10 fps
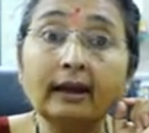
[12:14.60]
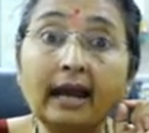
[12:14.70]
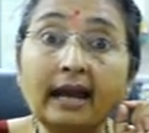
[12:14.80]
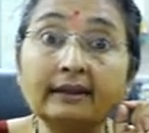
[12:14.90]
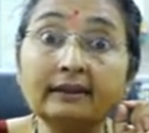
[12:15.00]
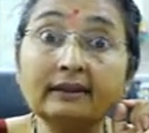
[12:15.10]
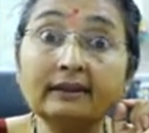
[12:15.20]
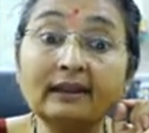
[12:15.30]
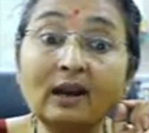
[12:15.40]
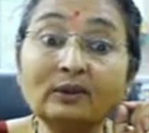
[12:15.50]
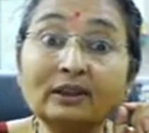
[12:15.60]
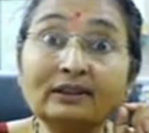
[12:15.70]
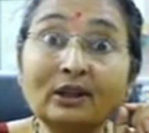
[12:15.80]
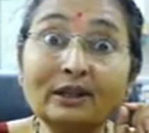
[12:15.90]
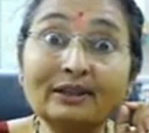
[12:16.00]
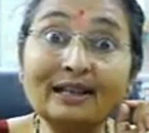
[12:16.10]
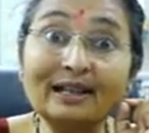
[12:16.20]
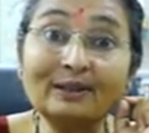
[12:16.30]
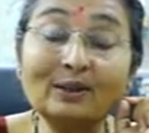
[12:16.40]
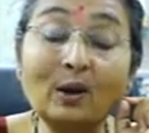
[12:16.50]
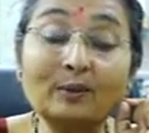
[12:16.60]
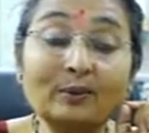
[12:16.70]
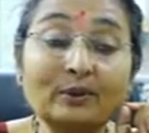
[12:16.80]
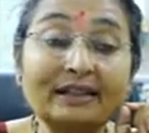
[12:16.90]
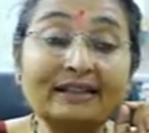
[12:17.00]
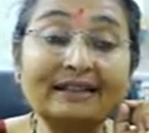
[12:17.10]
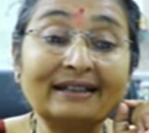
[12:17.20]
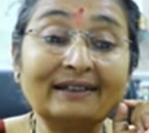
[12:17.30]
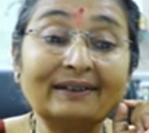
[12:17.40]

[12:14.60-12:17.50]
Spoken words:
And now the sixth thought process.